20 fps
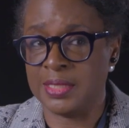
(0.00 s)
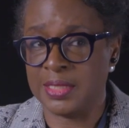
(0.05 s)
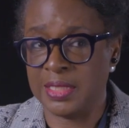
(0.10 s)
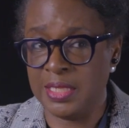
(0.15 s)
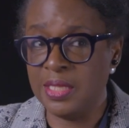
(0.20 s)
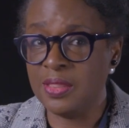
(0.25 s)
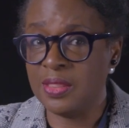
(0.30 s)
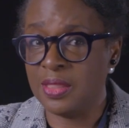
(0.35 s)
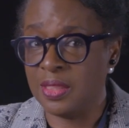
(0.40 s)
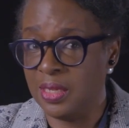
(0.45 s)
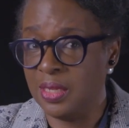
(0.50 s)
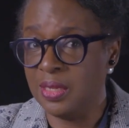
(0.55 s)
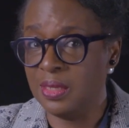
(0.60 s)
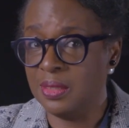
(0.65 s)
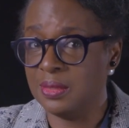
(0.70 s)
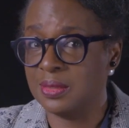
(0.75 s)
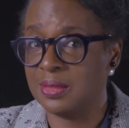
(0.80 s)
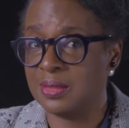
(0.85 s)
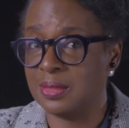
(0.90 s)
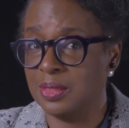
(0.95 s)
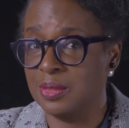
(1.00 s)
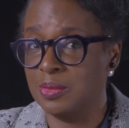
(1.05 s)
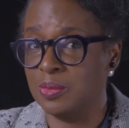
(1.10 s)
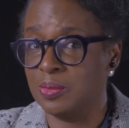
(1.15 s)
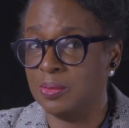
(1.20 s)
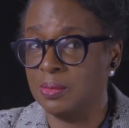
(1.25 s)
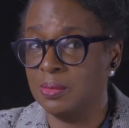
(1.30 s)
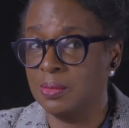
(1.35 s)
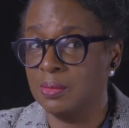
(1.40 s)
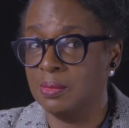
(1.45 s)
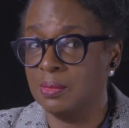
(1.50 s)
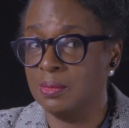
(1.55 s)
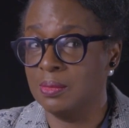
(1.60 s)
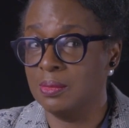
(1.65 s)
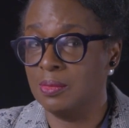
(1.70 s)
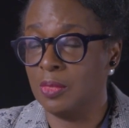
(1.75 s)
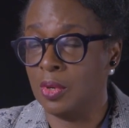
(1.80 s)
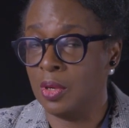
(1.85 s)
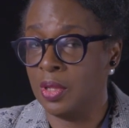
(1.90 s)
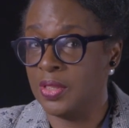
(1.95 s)
seen things
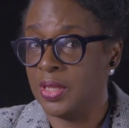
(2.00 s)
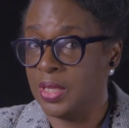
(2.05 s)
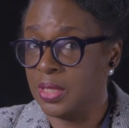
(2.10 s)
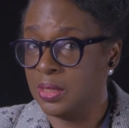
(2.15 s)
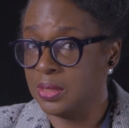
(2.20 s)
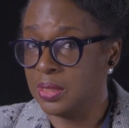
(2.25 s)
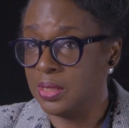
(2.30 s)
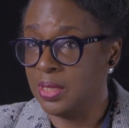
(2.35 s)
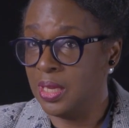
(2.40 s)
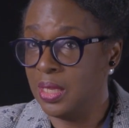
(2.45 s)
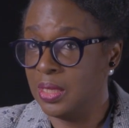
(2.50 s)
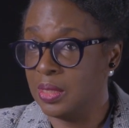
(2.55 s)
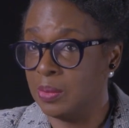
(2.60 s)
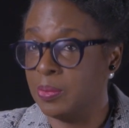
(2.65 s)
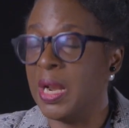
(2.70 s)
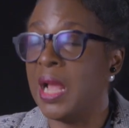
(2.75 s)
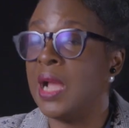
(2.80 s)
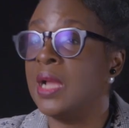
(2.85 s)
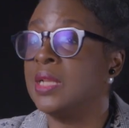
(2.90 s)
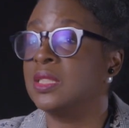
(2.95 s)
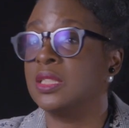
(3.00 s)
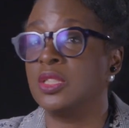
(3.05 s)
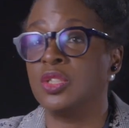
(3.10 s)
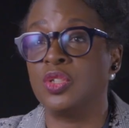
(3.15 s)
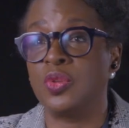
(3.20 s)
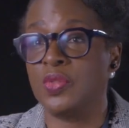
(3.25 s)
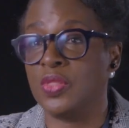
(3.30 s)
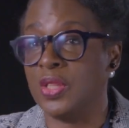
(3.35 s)
on the internet, but I didn't know